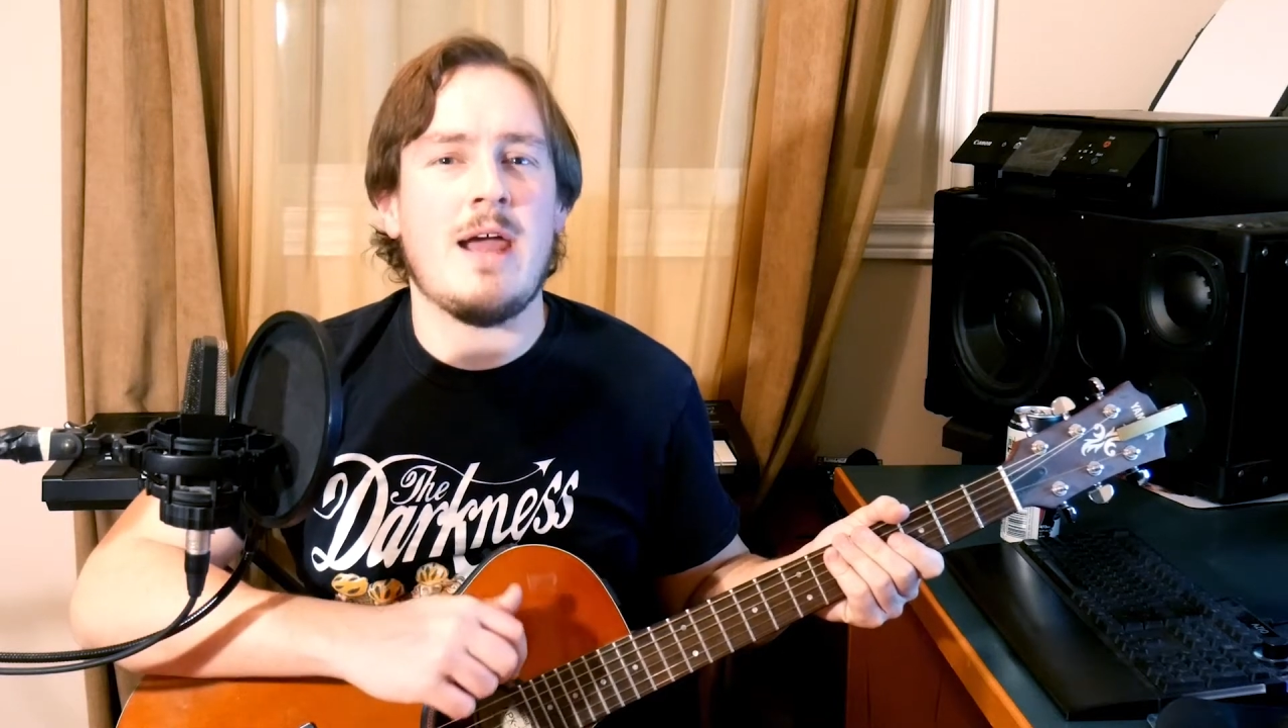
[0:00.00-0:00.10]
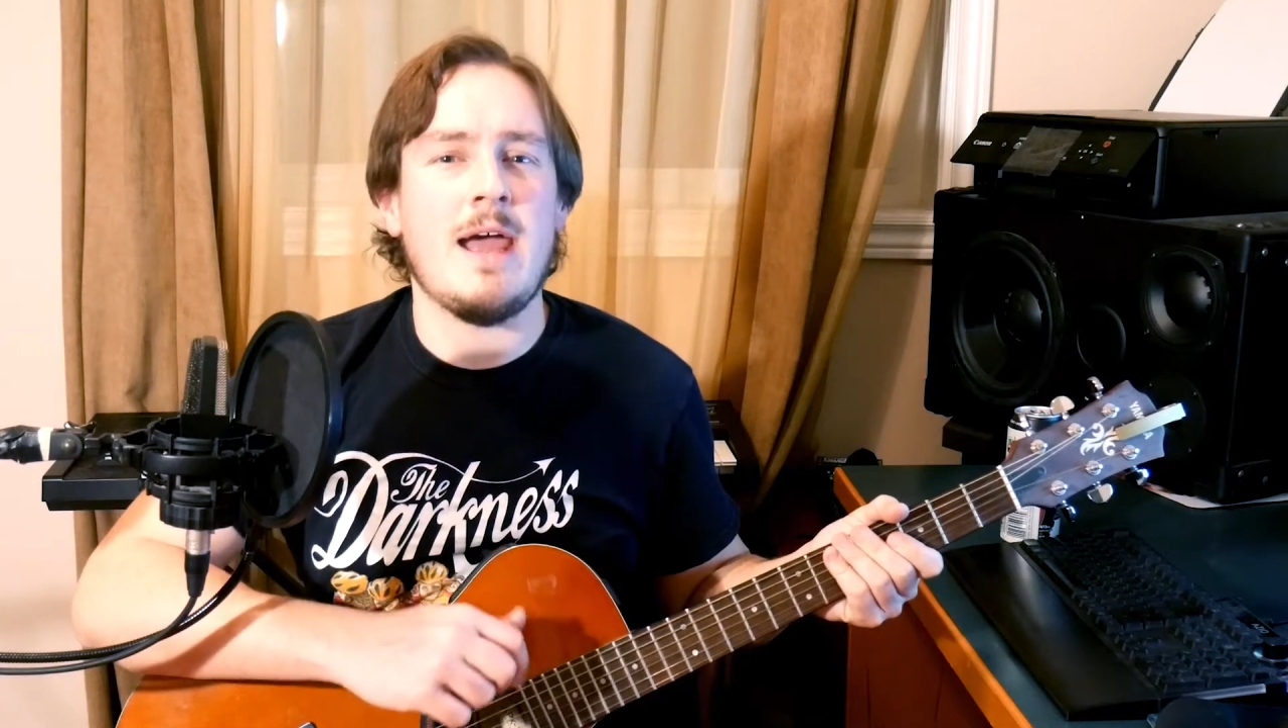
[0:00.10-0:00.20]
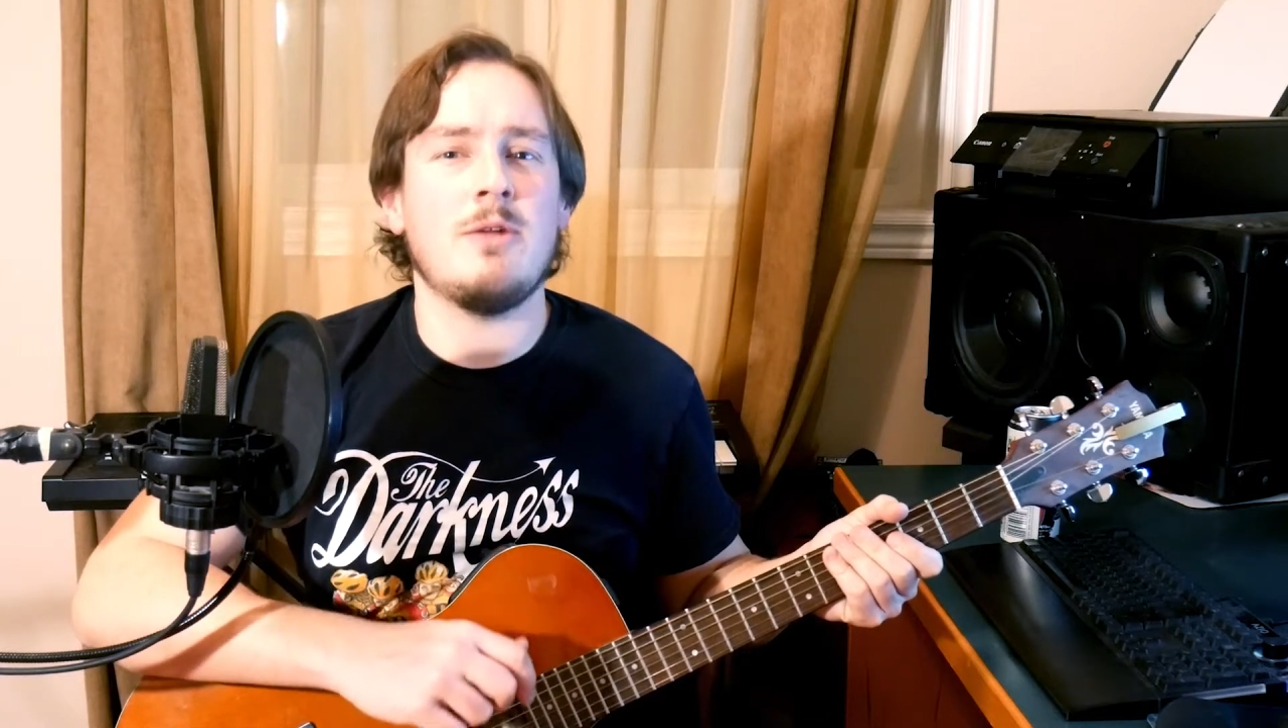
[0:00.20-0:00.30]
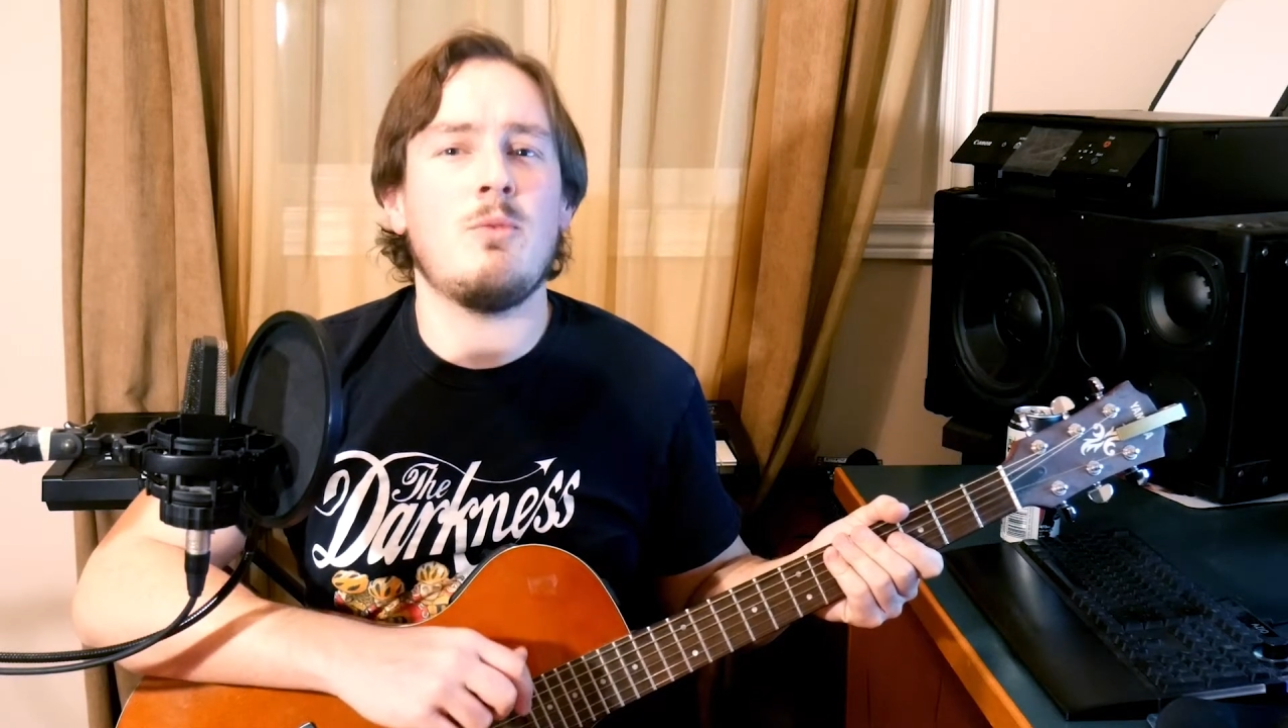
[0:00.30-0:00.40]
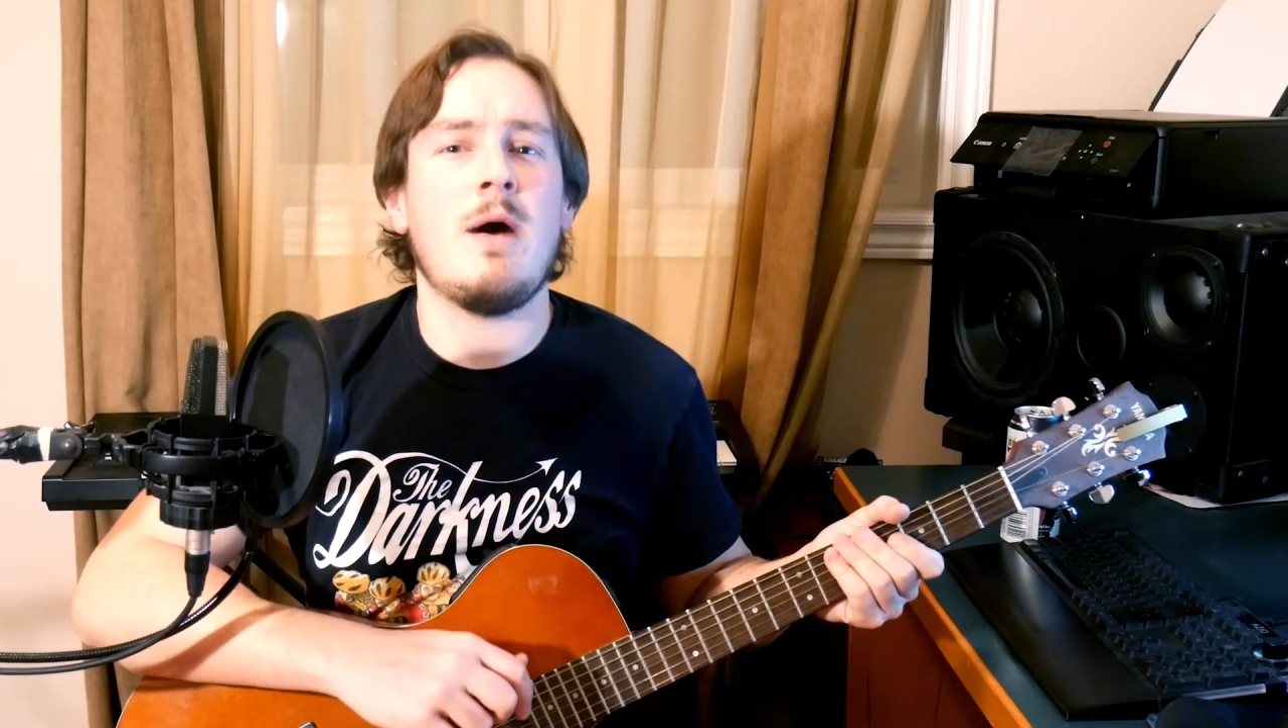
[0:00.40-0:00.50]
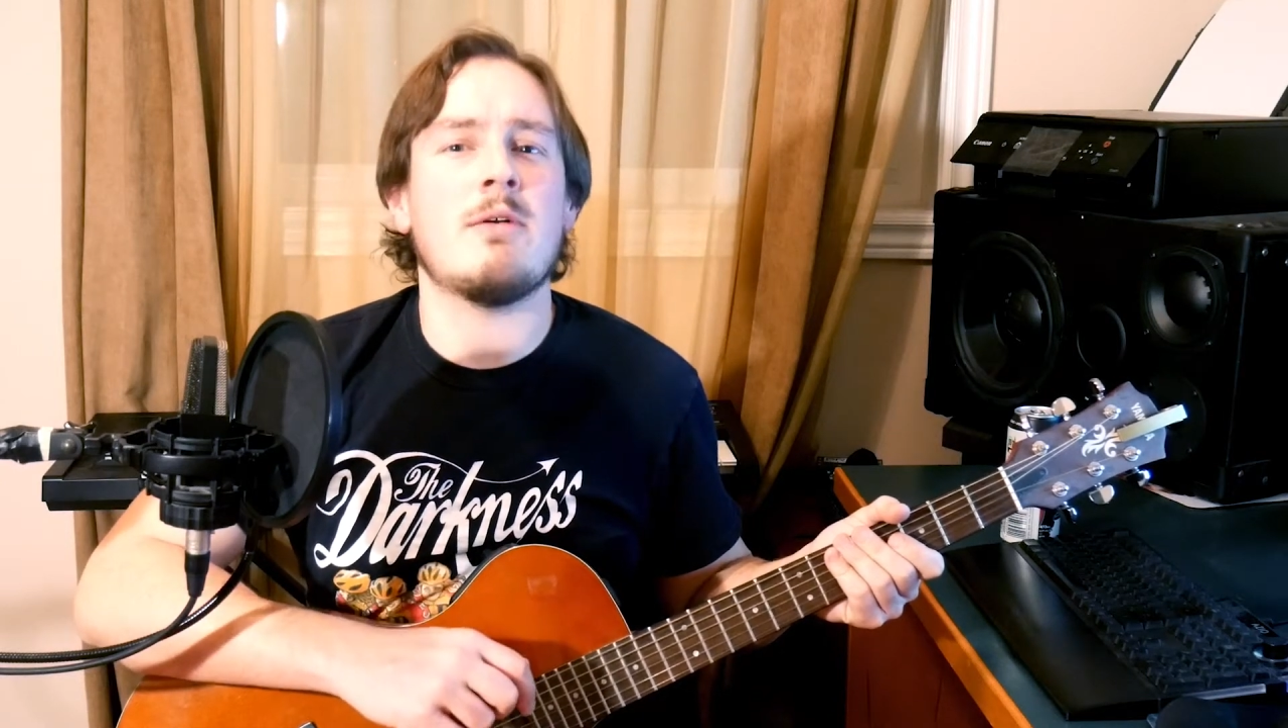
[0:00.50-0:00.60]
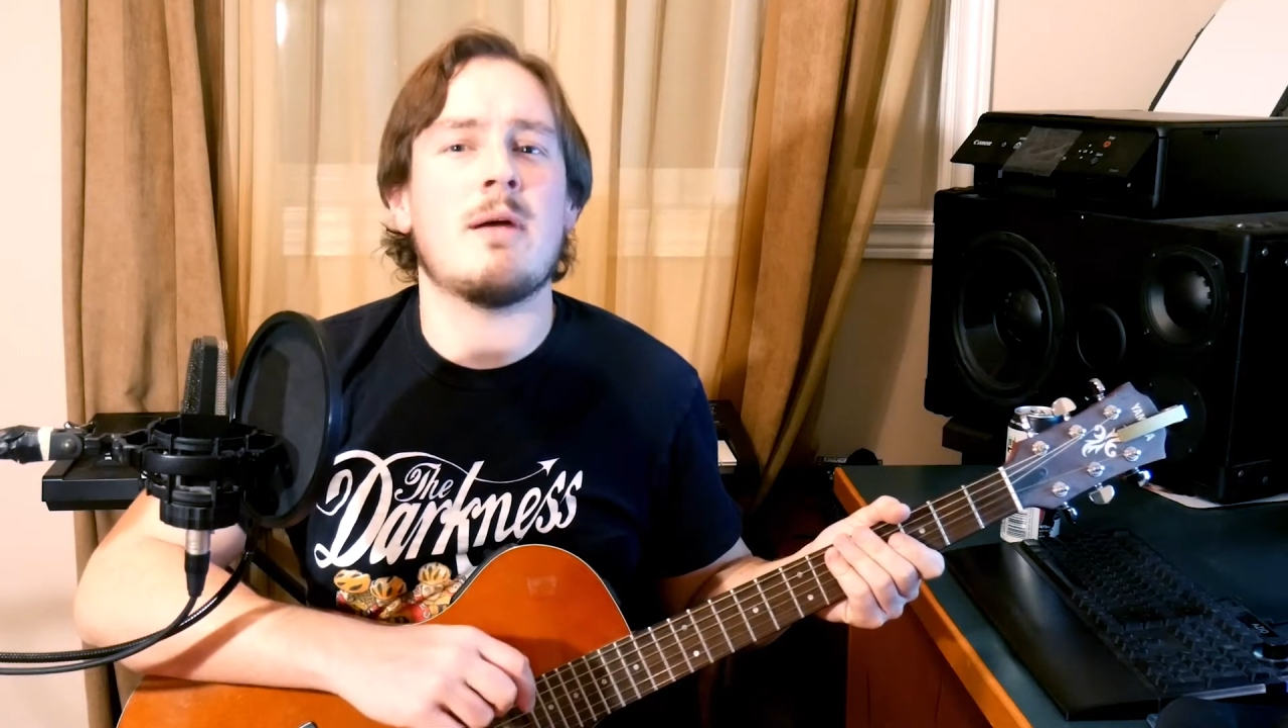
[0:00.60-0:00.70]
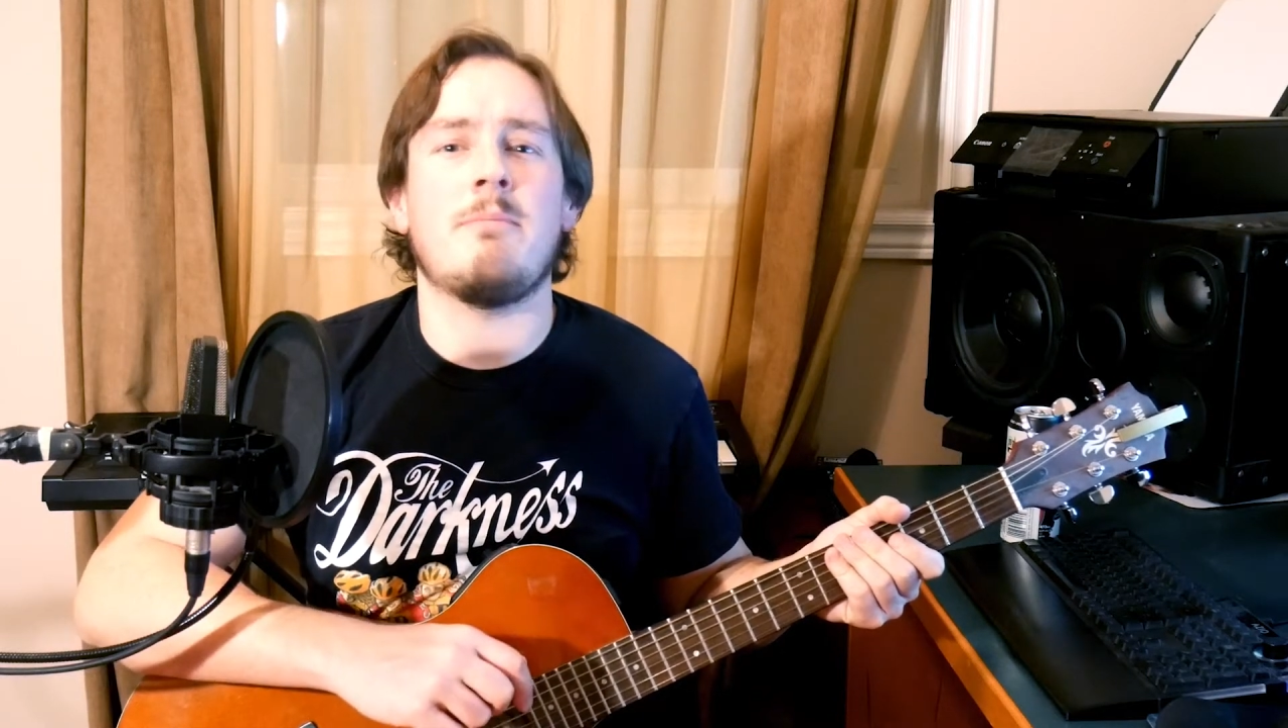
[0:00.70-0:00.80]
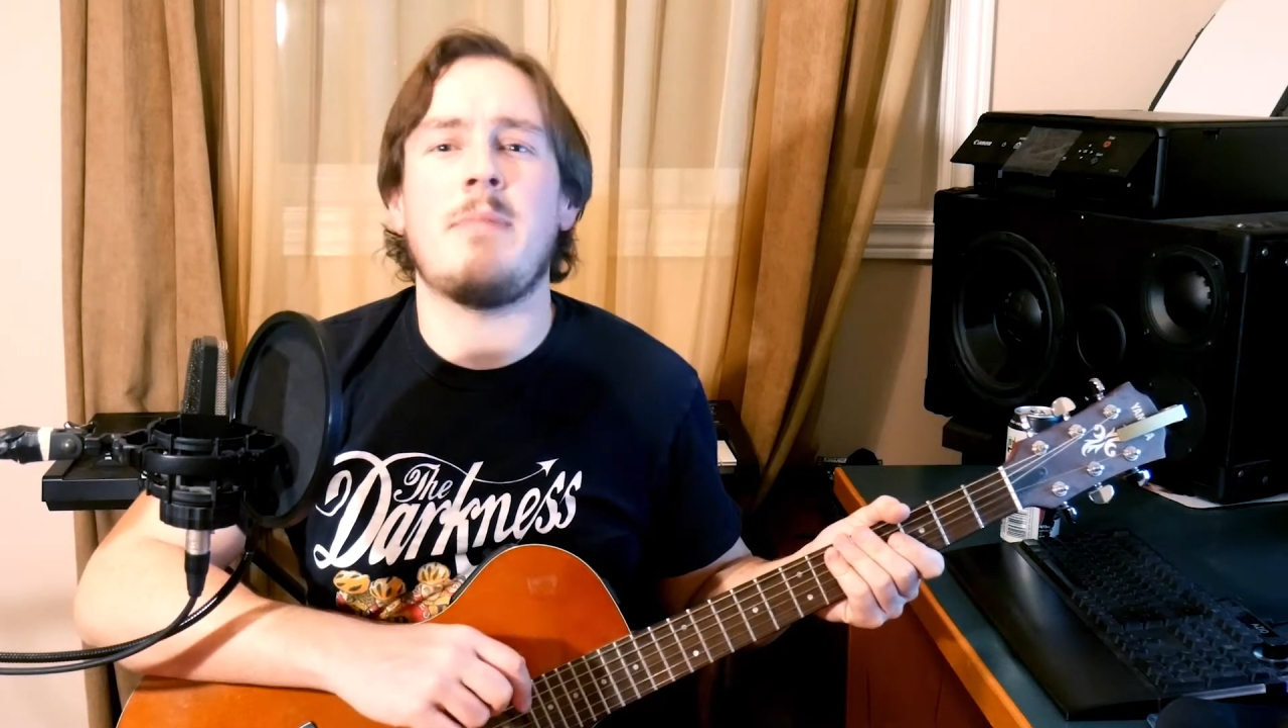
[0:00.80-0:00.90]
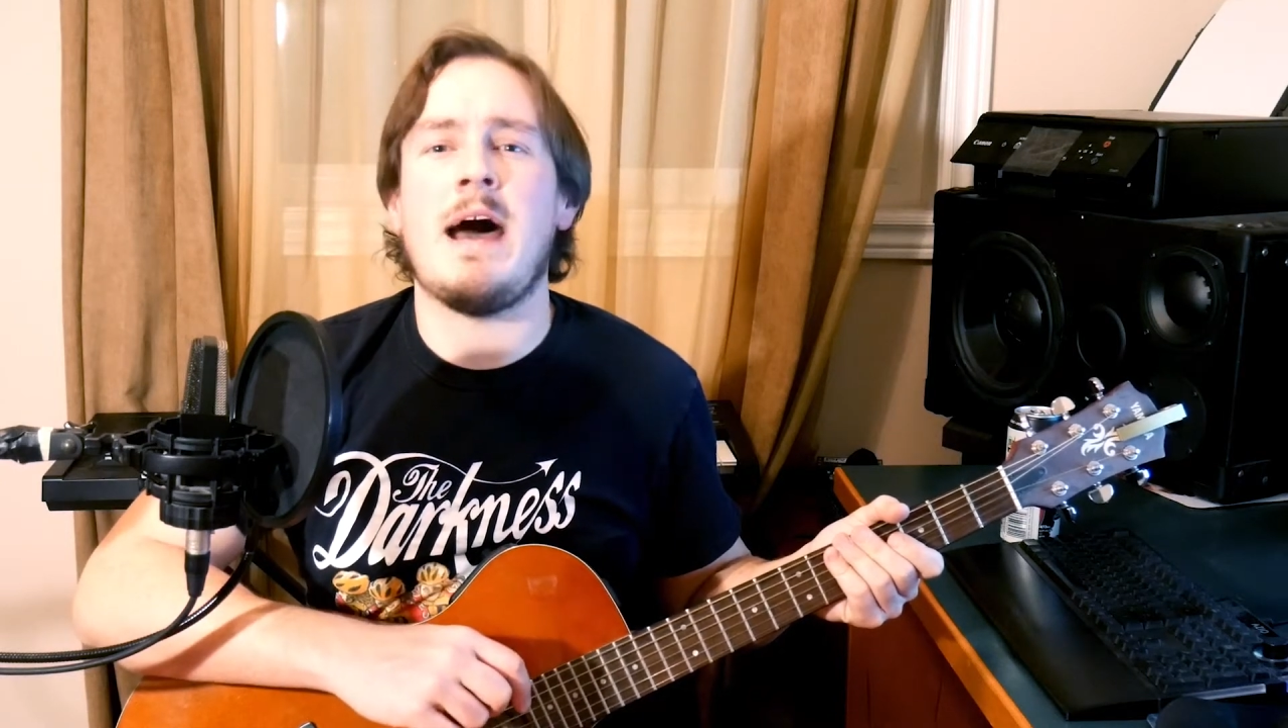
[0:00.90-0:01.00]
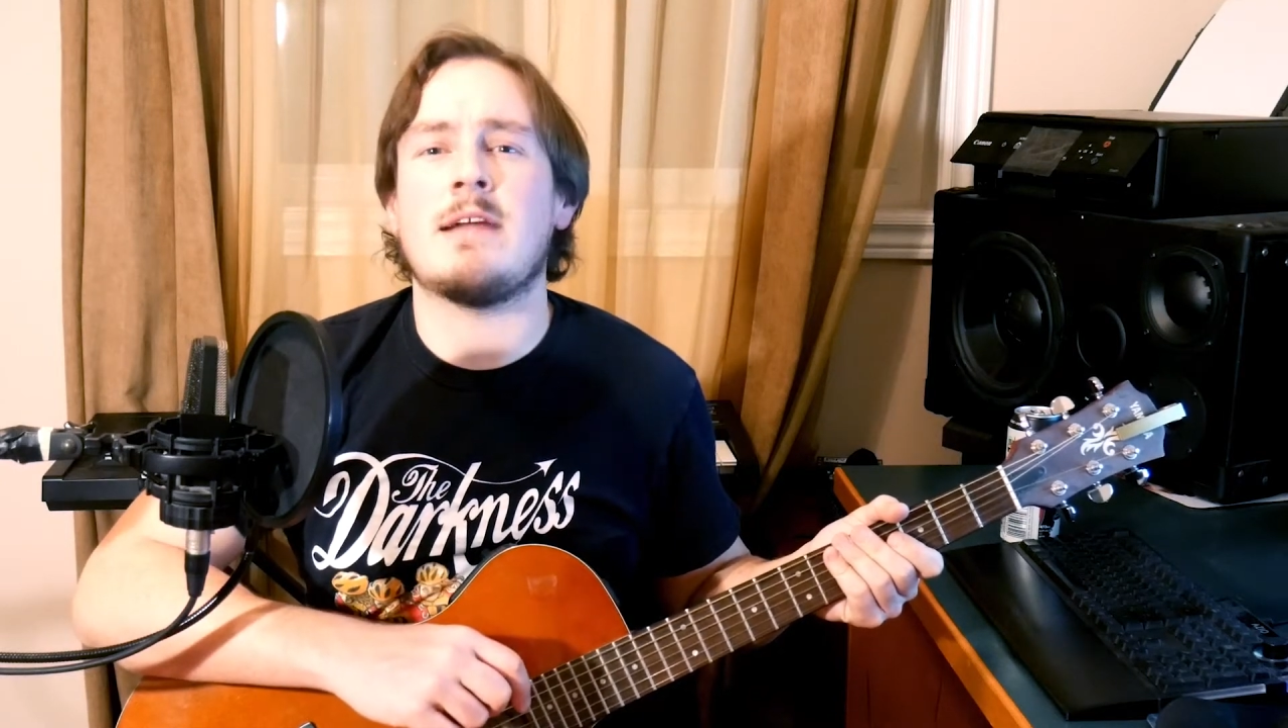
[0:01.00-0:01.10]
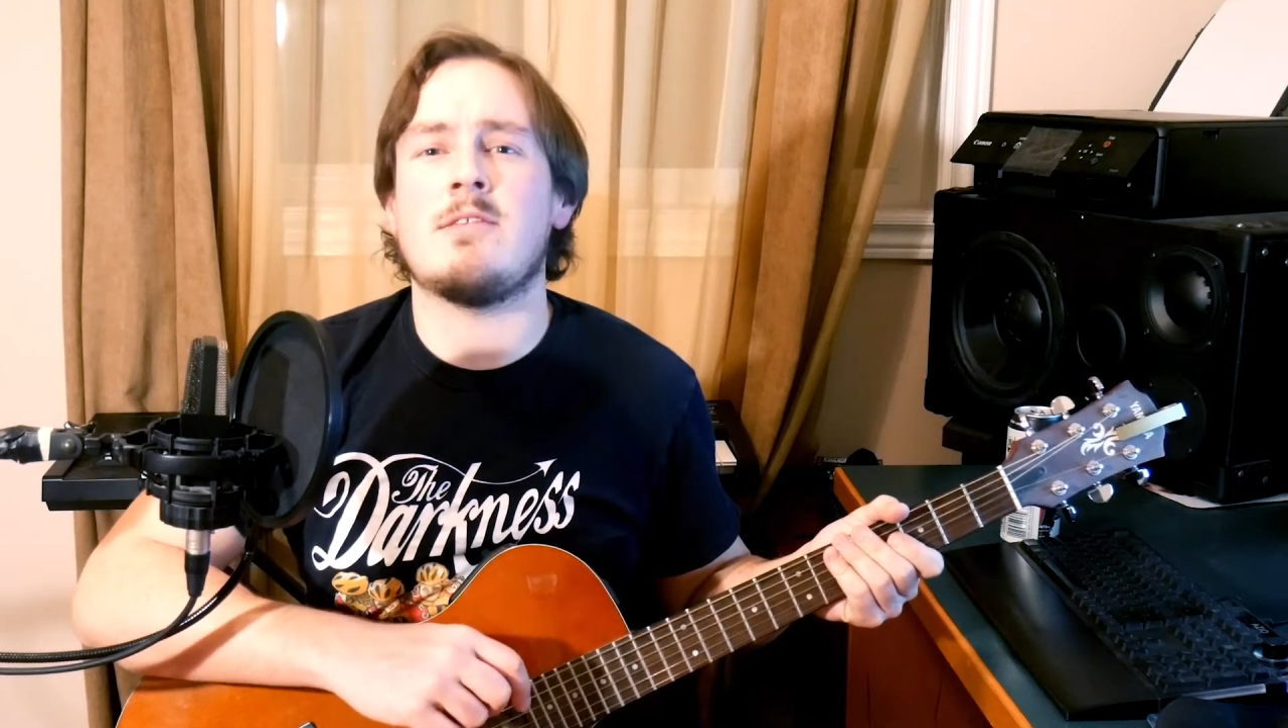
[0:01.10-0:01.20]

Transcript: and welcome back